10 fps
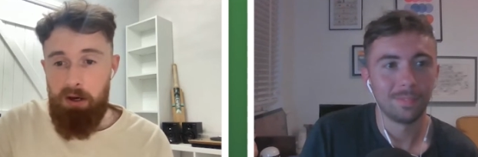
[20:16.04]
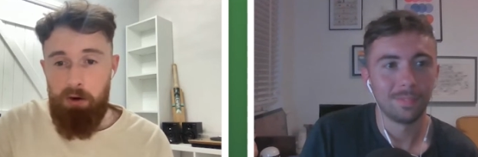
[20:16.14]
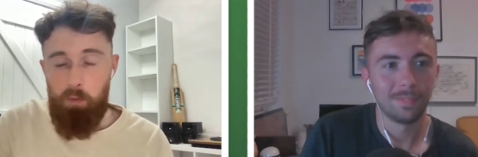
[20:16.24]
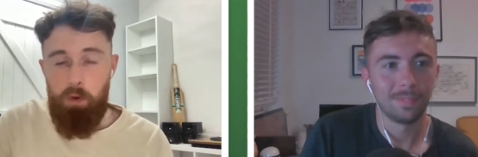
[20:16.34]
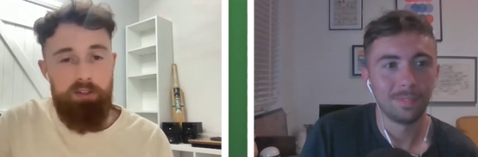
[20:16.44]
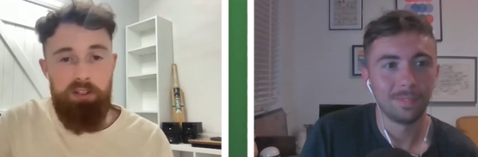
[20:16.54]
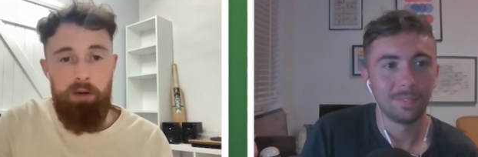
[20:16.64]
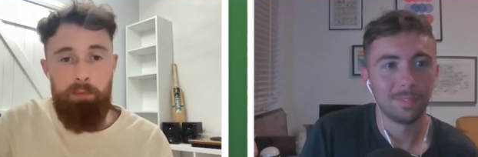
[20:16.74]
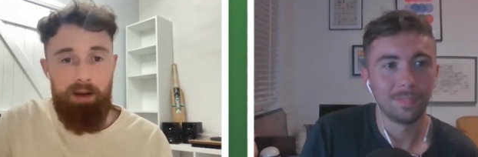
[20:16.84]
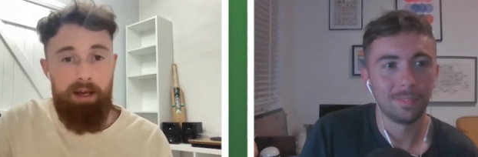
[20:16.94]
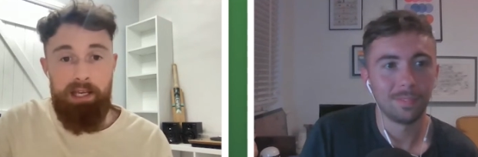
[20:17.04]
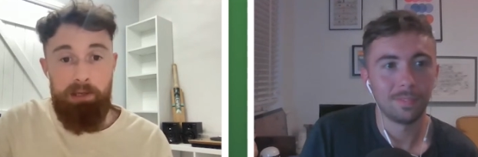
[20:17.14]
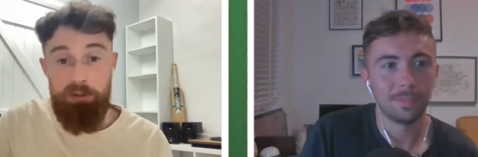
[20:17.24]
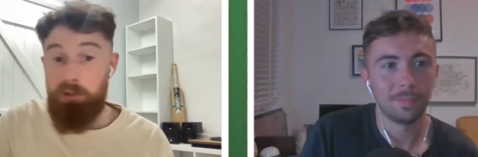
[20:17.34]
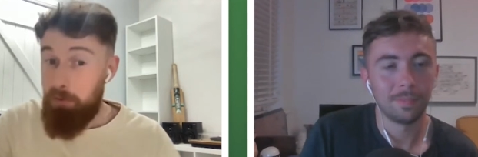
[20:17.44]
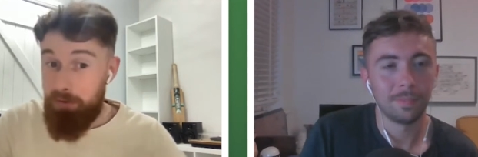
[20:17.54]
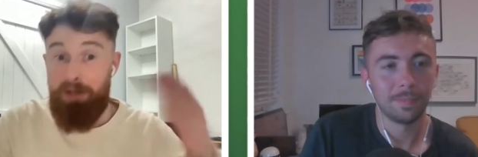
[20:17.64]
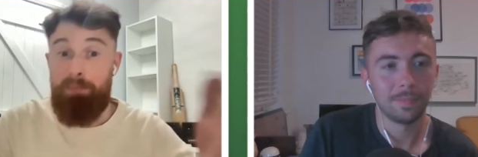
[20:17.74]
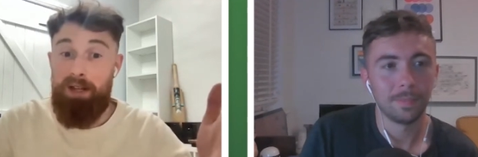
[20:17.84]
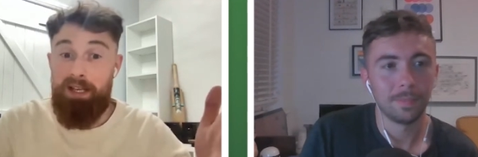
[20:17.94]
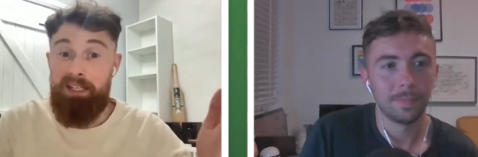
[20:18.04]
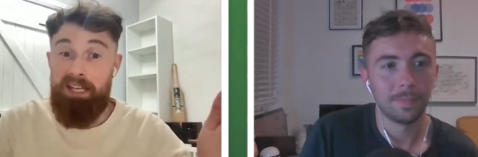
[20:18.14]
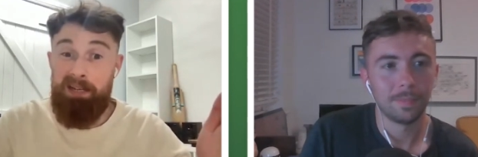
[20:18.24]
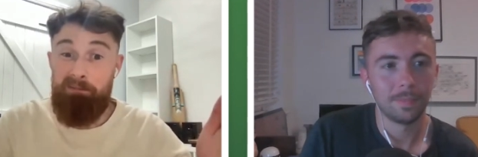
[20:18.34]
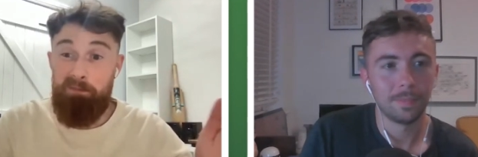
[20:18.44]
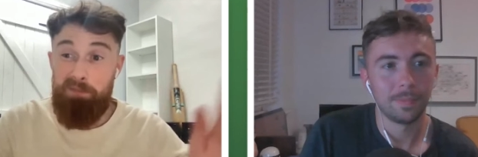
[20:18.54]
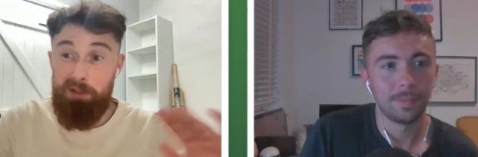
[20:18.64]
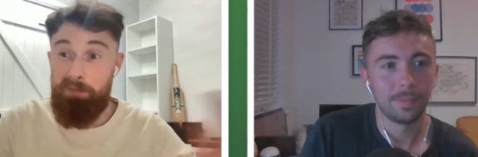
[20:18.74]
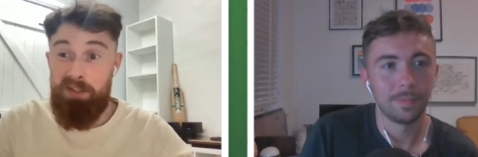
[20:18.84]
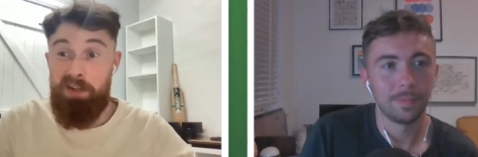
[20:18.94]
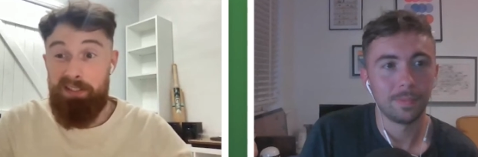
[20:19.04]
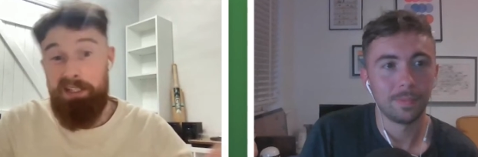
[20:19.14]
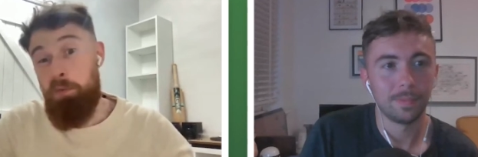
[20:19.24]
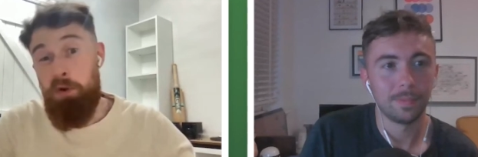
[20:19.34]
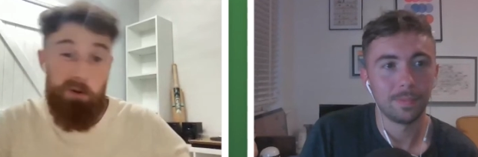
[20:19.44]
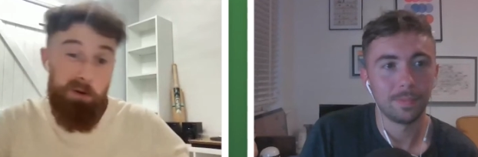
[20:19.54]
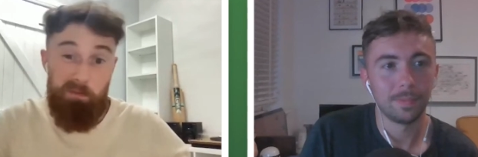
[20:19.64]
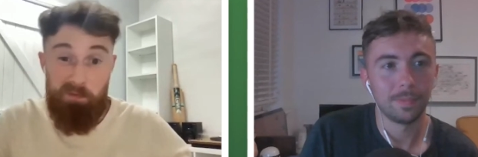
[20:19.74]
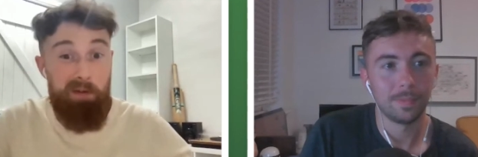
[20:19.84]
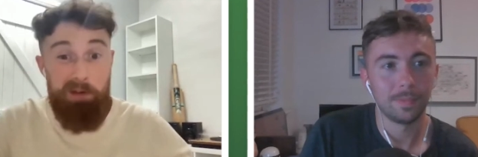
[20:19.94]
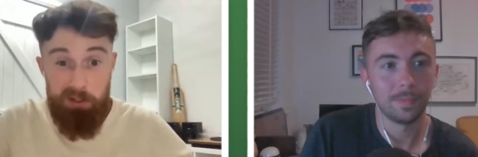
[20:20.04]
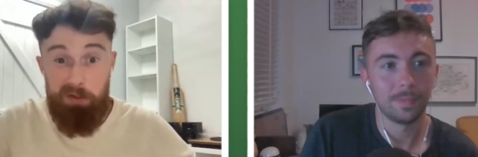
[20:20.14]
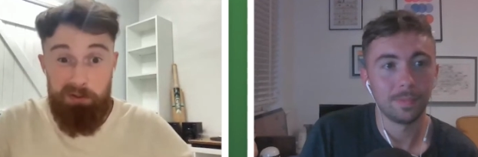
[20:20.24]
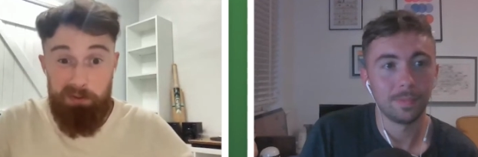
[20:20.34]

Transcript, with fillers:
Speaker 1: what a player he was. Also playing in some sides that weren't very good